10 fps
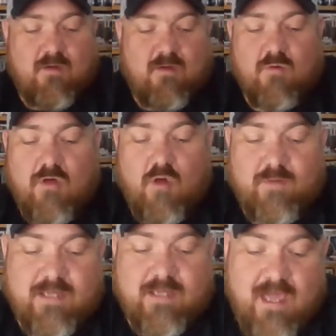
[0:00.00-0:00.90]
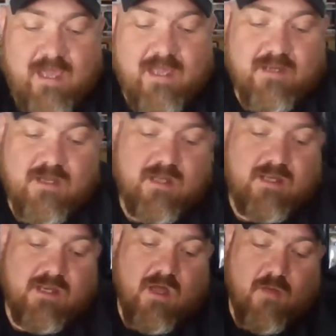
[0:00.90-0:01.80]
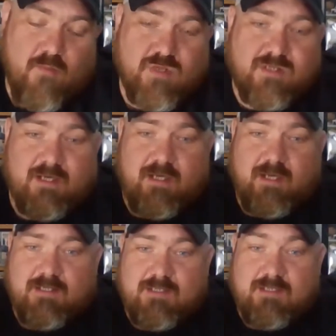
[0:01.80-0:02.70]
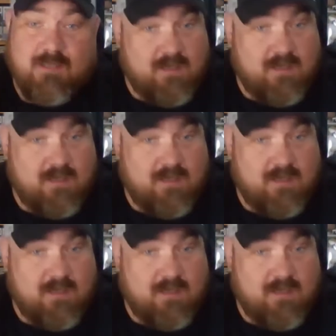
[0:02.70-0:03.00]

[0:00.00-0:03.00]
We're opening can number six.